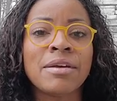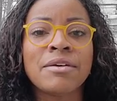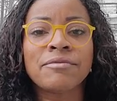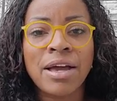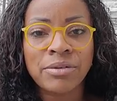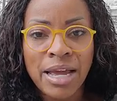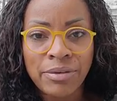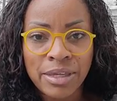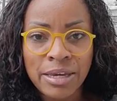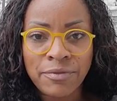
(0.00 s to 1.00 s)
found out
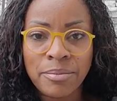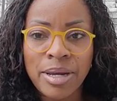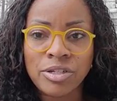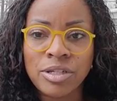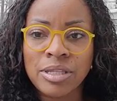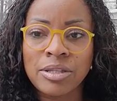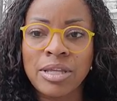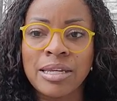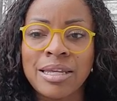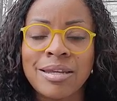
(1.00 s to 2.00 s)
the information that
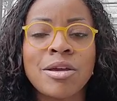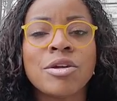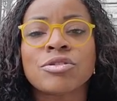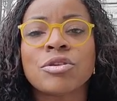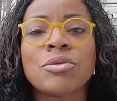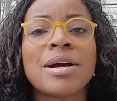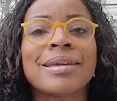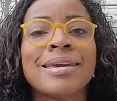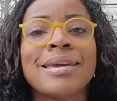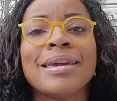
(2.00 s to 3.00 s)
they needed. So
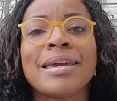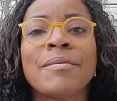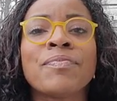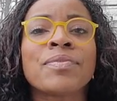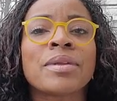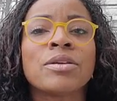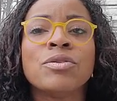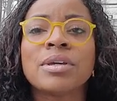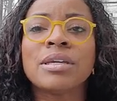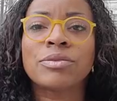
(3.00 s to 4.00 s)
again, you
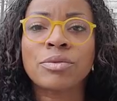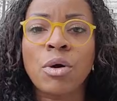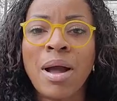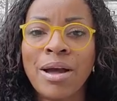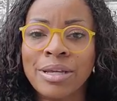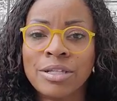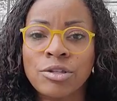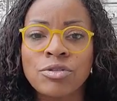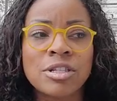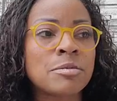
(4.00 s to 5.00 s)
can throw out
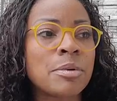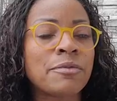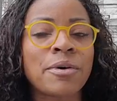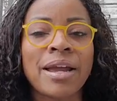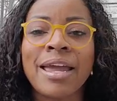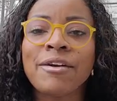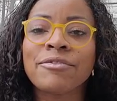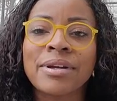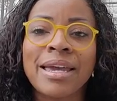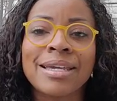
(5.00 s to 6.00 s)
excuses, but for
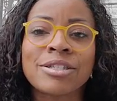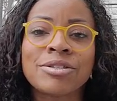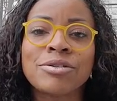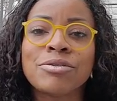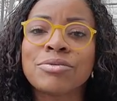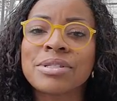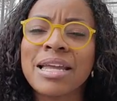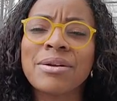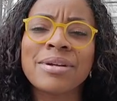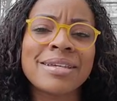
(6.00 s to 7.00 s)
every excuse,
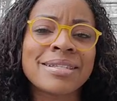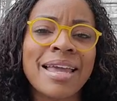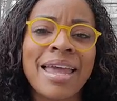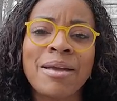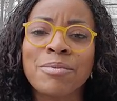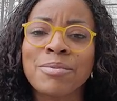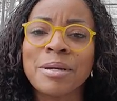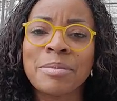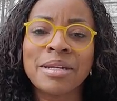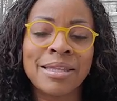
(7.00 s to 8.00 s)
there is a
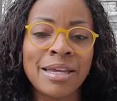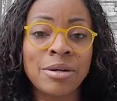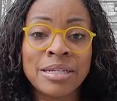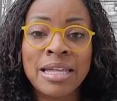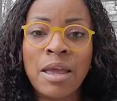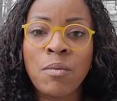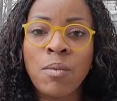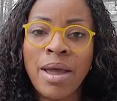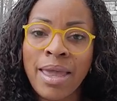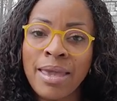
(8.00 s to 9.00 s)
remedy. There is a
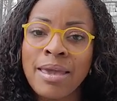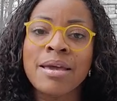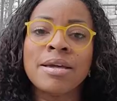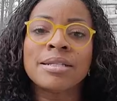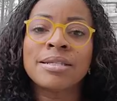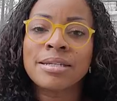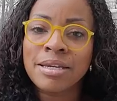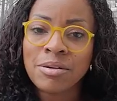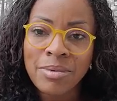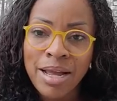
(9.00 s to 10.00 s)
way to
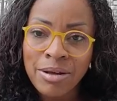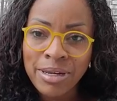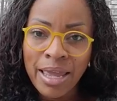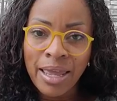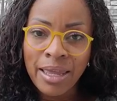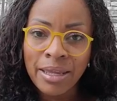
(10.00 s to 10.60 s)
get around that.